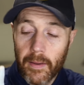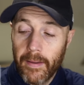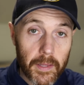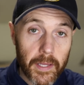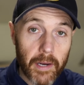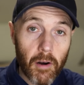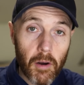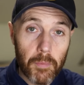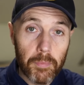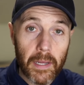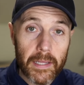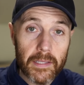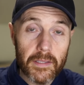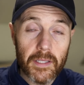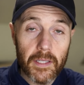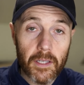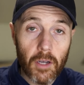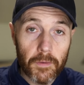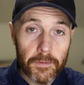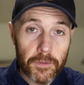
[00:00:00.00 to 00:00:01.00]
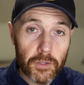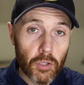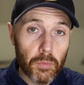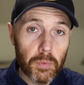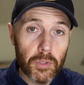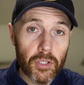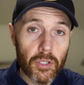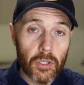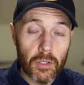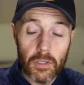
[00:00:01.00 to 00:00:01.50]
There are plenty of
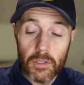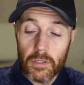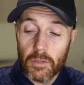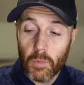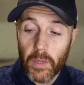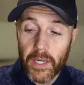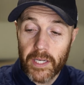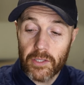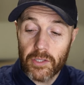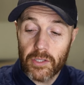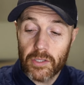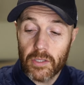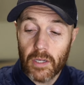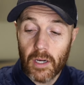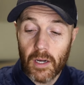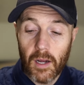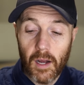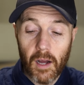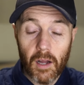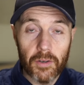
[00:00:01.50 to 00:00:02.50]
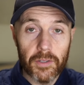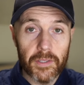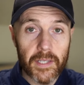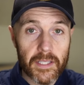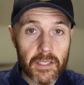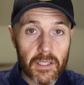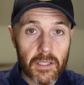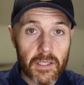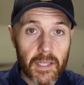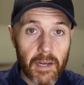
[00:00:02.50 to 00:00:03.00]
super shoes which aren't
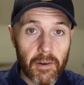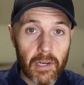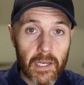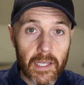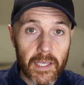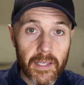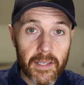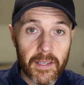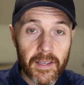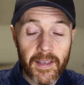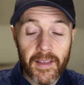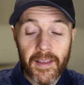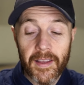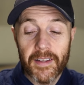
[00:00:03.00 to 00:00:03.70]
necessarily